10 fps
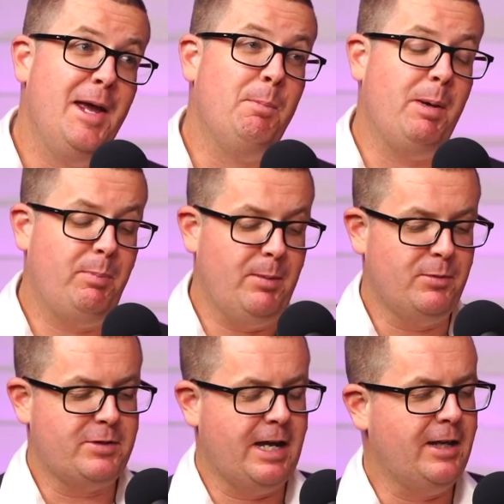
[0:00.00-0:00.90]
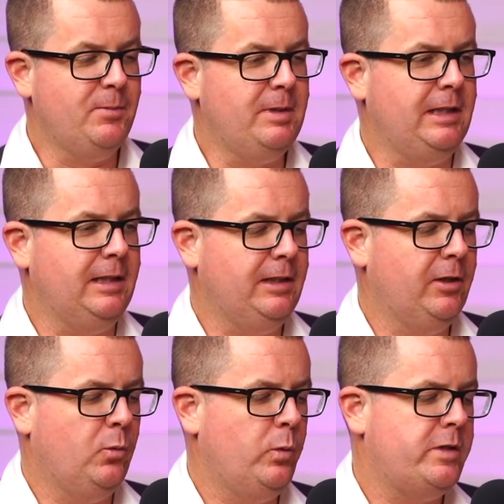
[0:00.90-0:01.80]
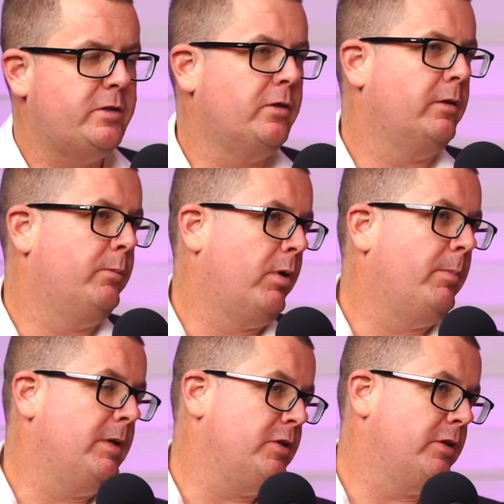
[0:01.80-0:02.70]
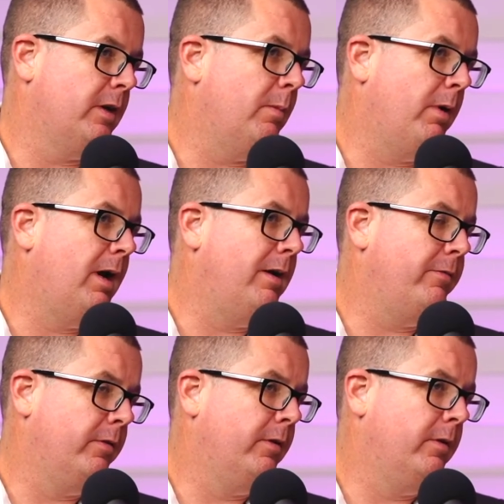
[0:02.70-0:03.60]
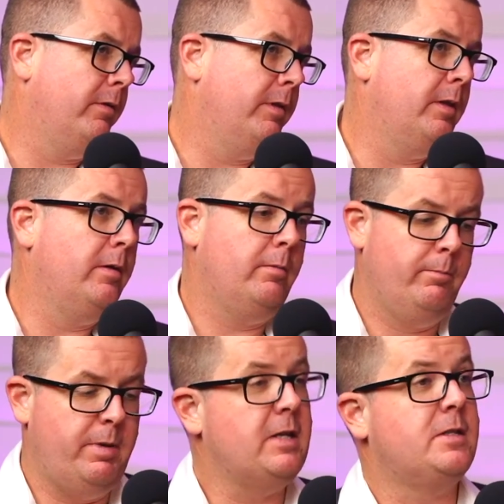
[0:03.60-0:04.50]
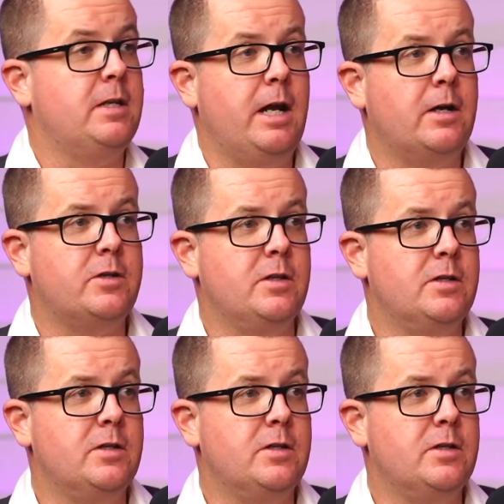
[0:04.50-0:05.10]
But people say to me, which sort of property should I buy for the best deductions?